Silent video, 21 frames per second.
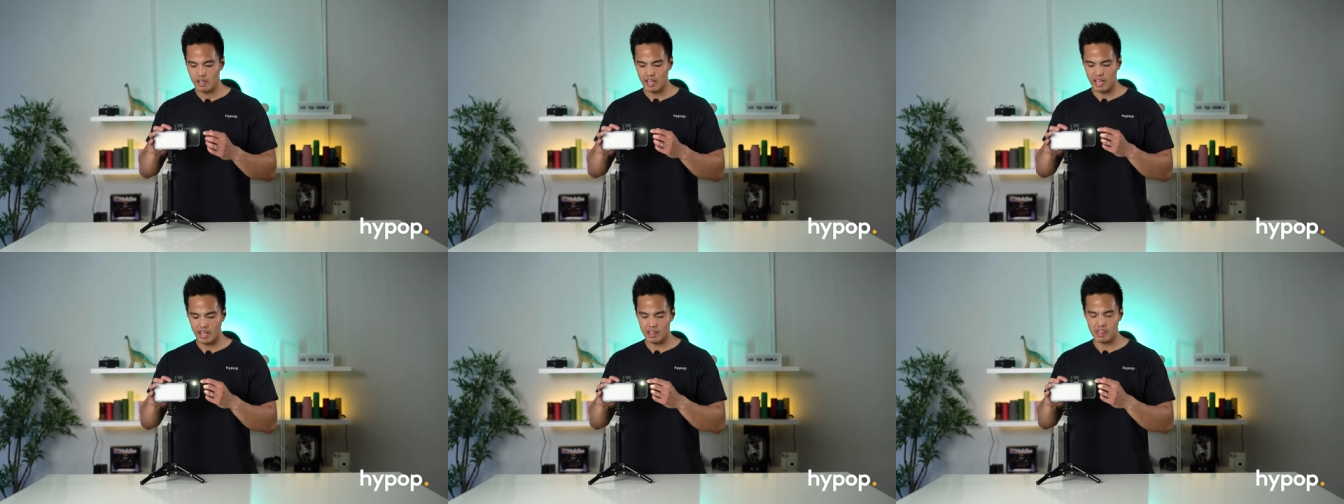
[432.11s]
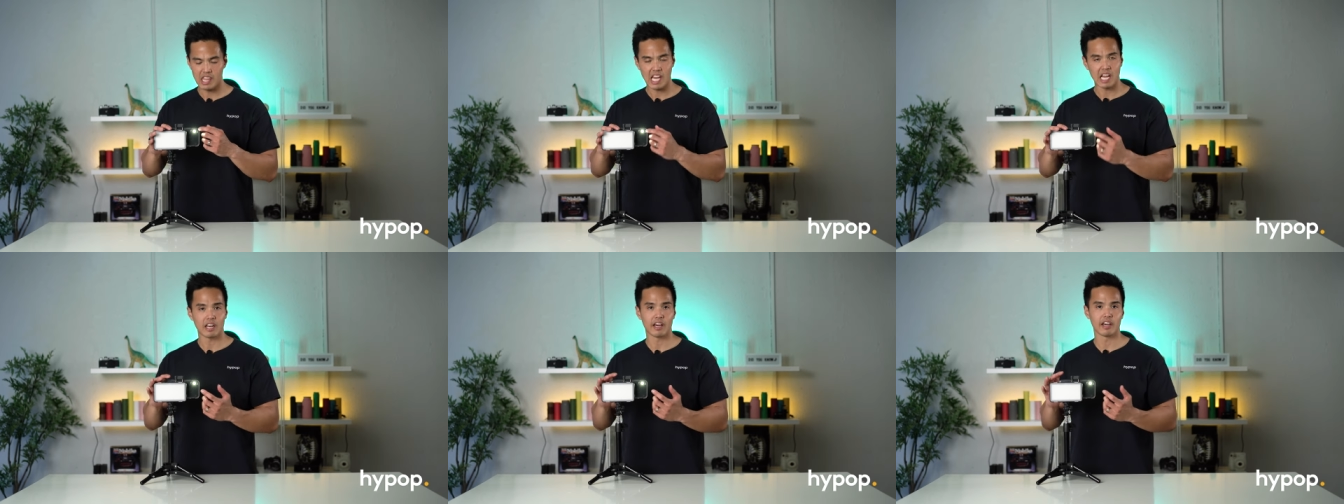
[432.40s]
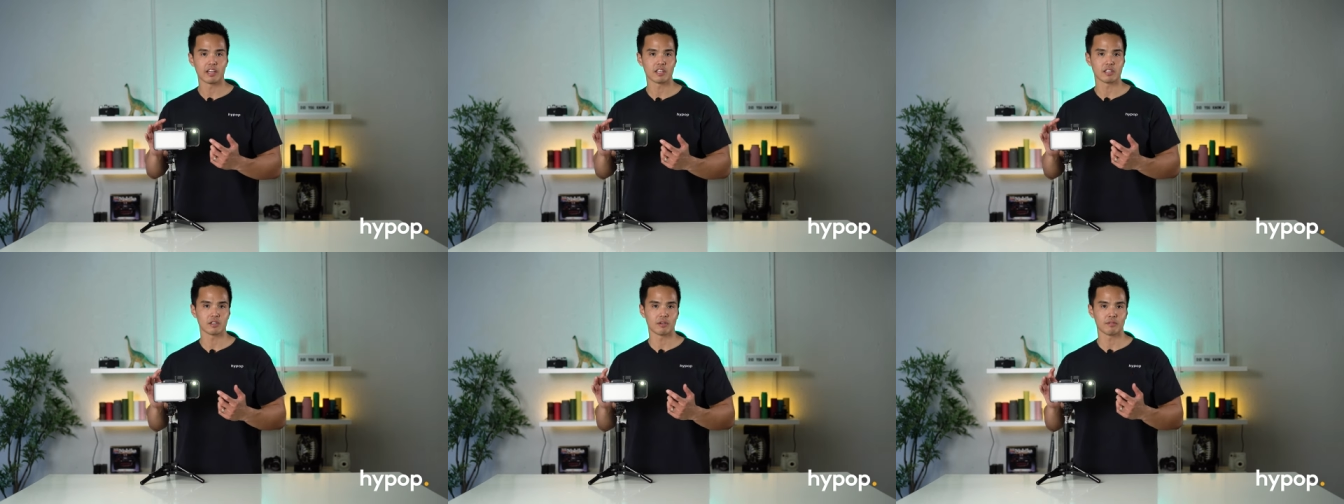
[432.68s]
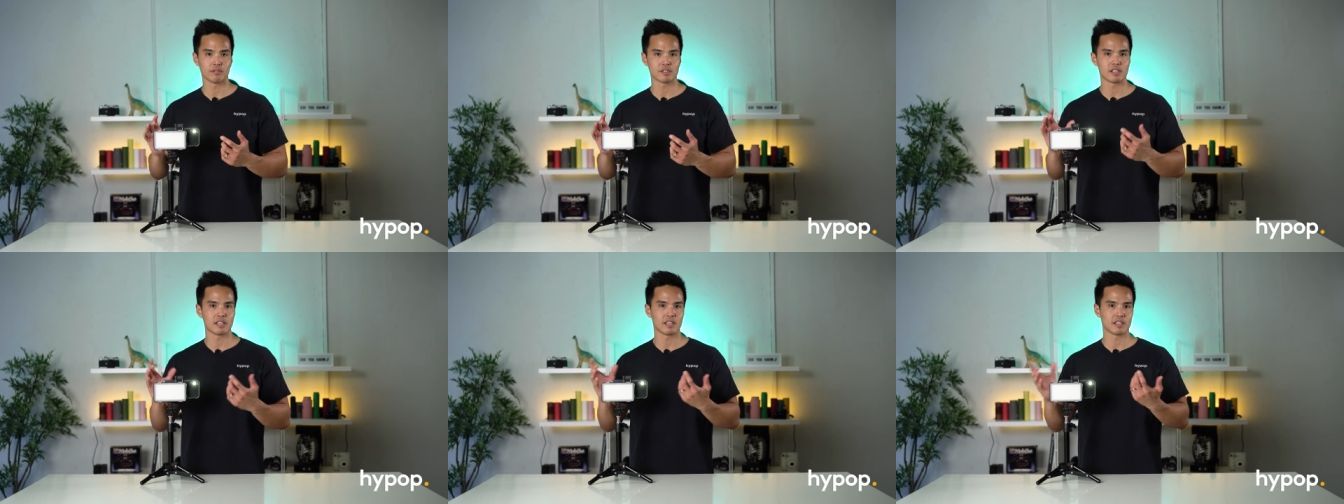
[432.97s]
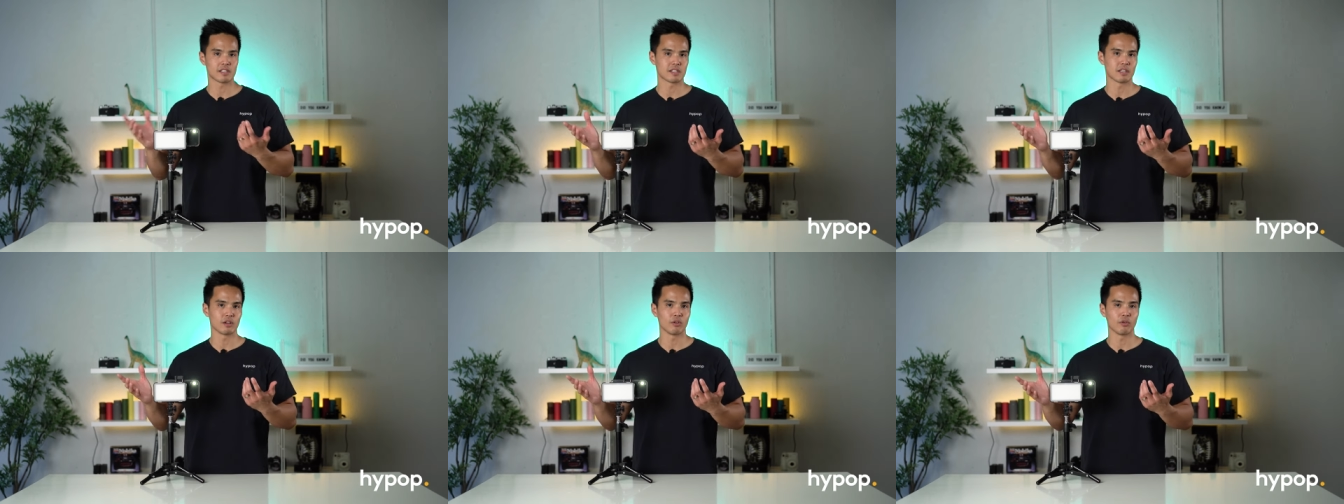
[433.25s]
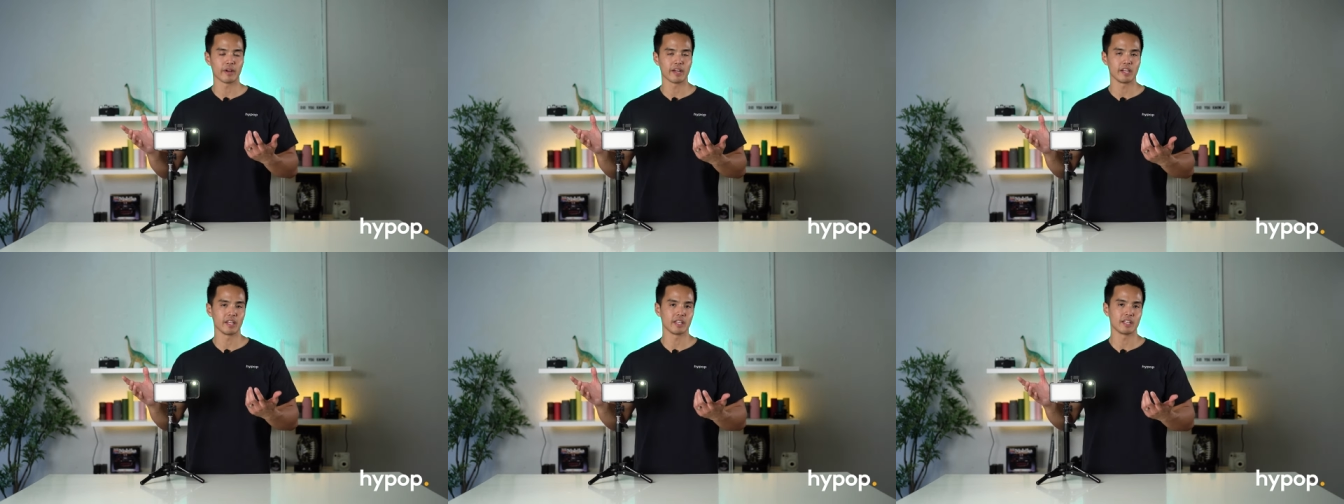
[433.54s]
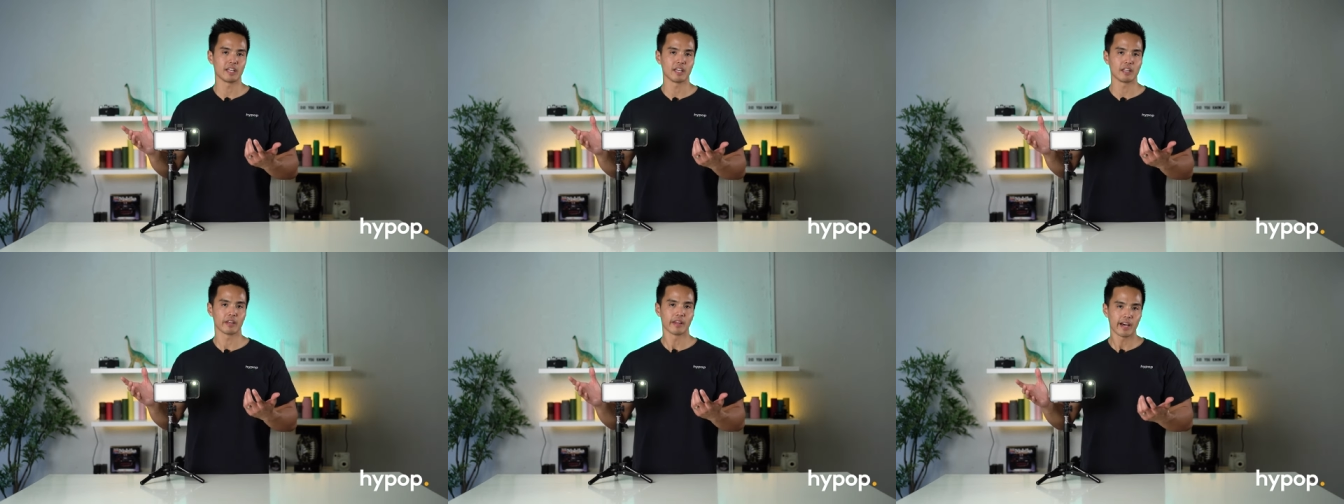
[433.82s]
And that light is obviously a single
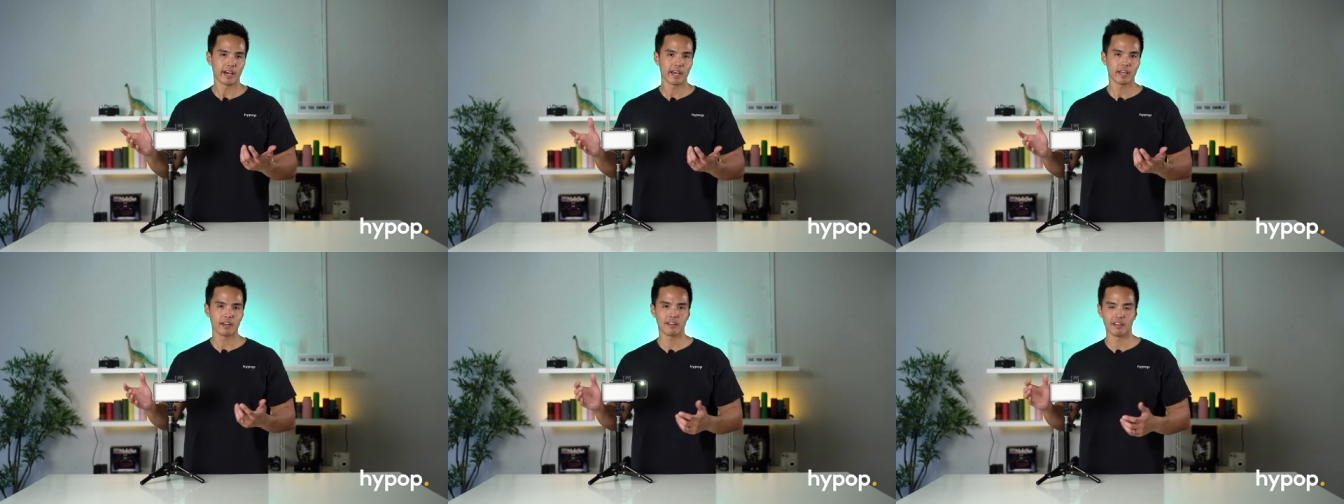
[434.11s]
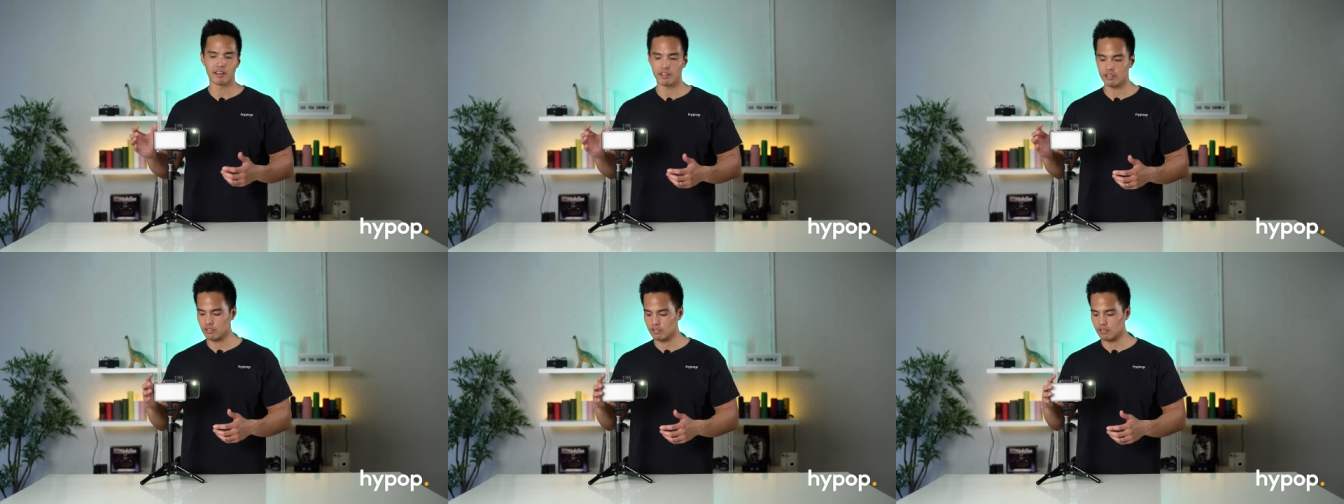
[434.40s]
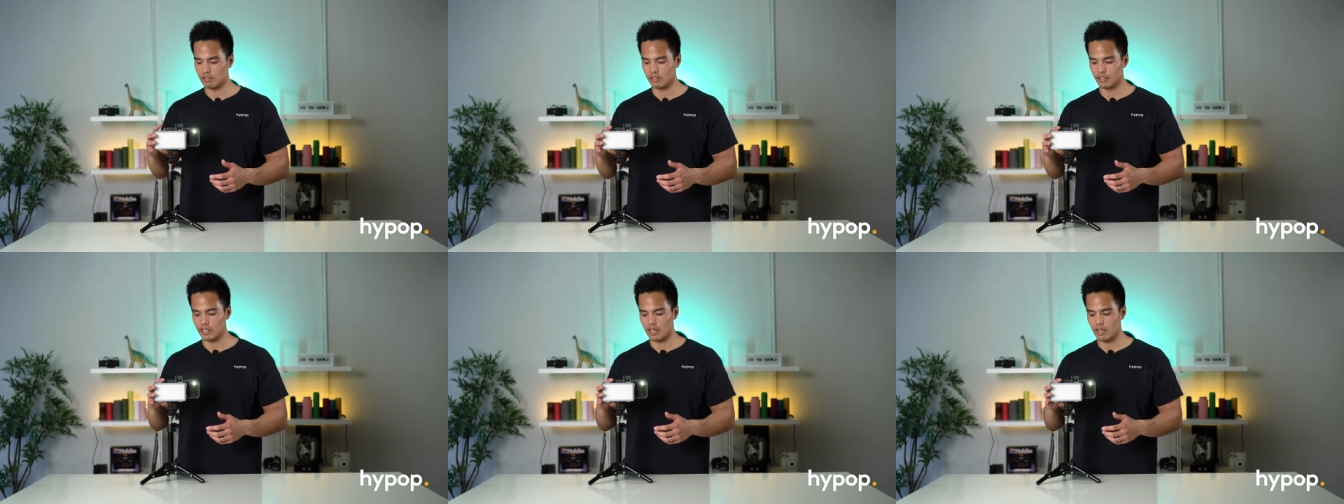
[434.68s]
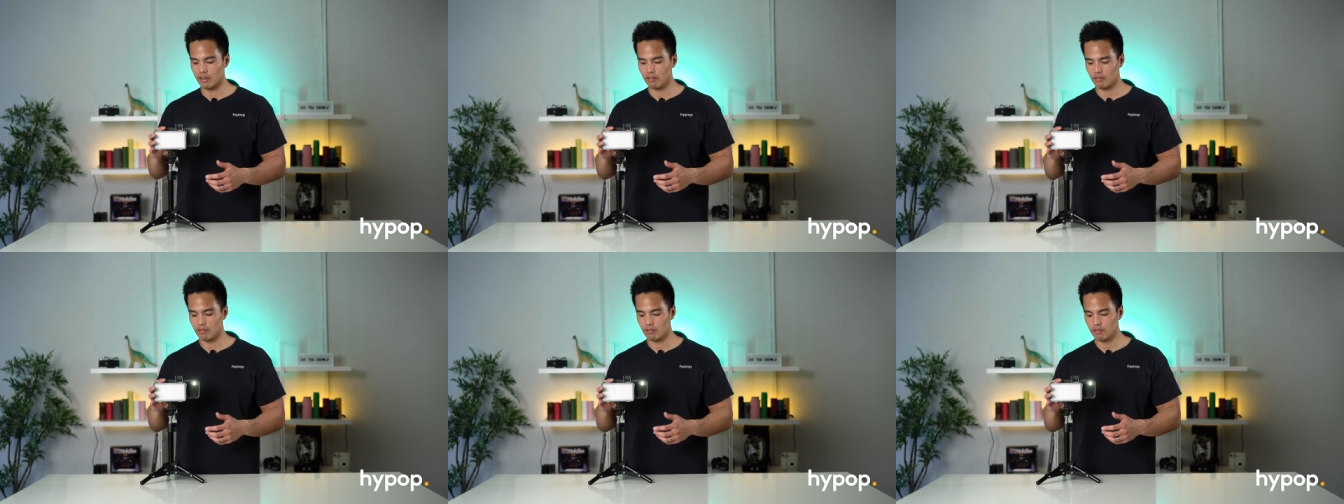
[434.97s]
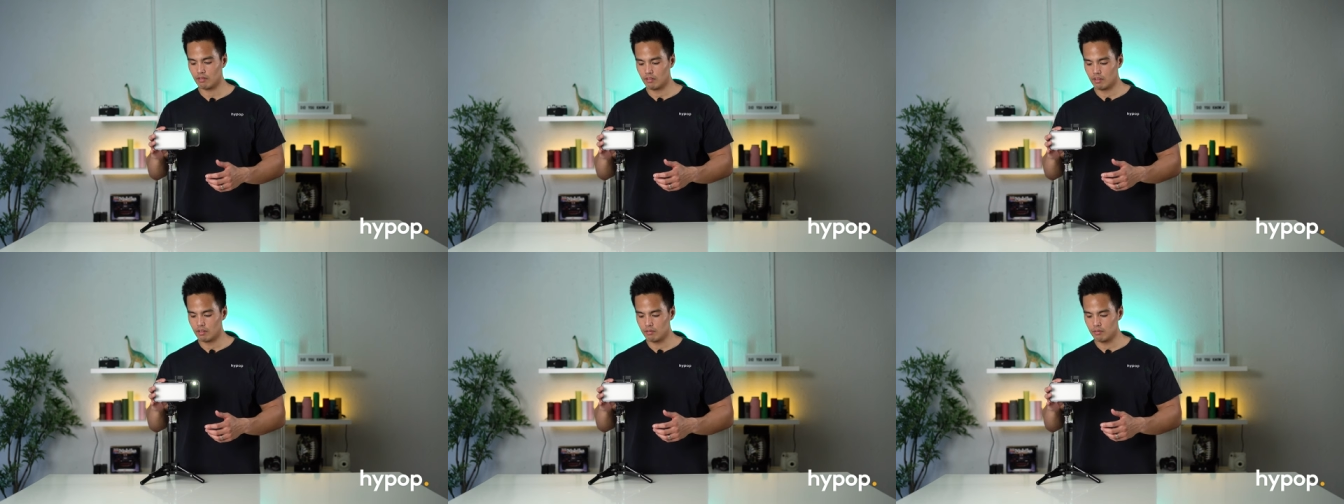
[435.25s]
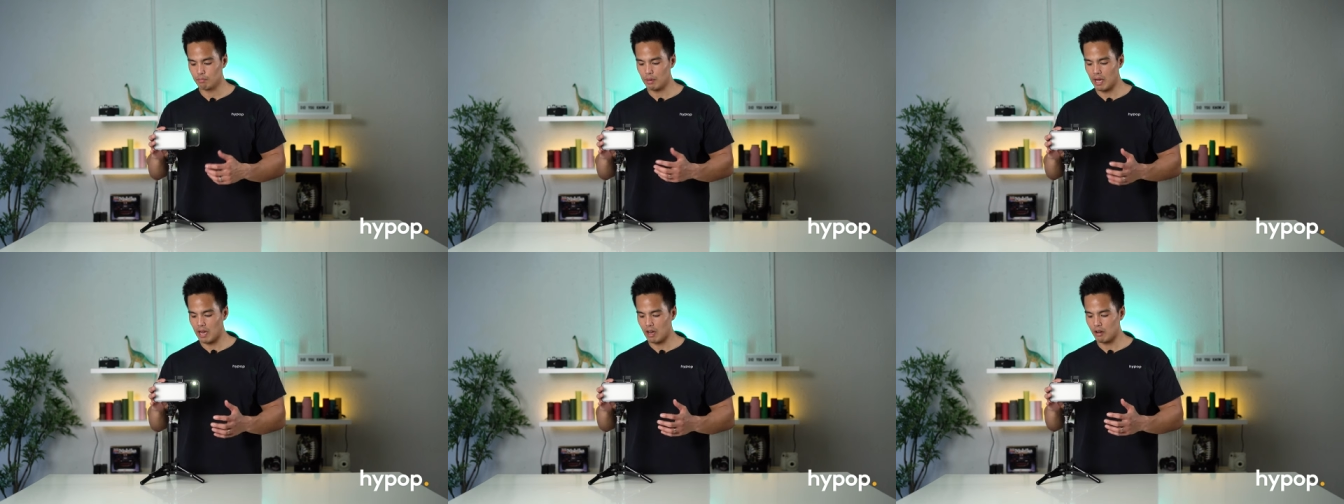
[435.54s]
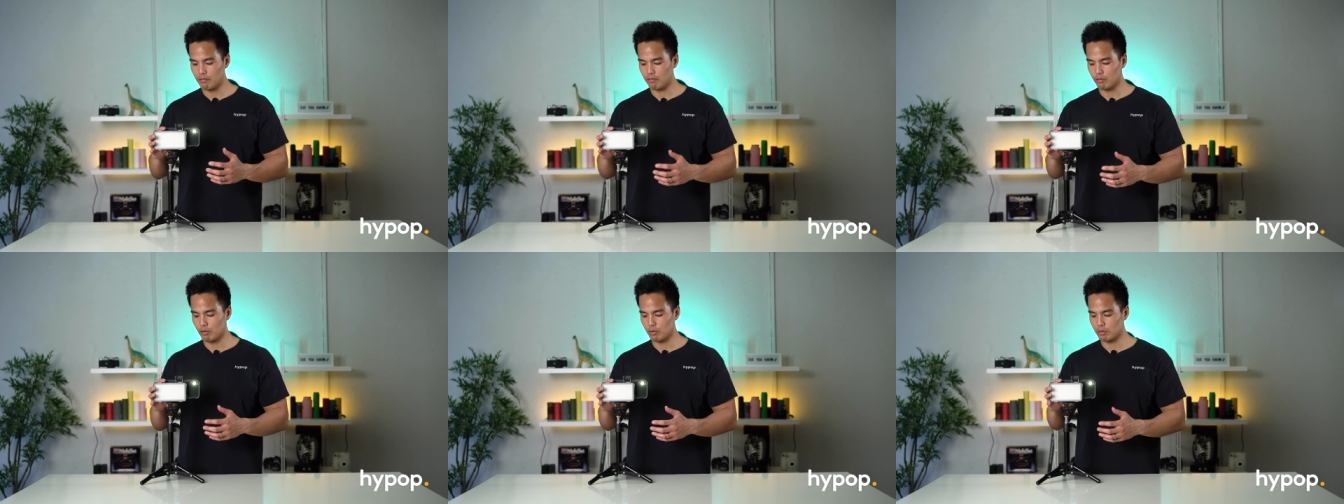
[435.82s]
LED light, and it's not that
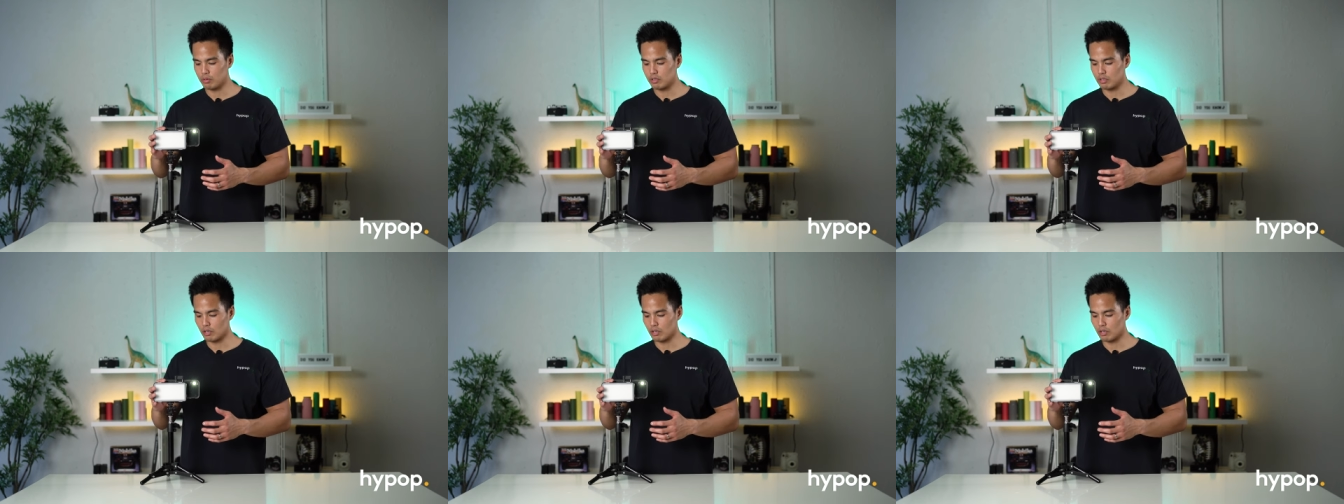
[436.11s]
powerful.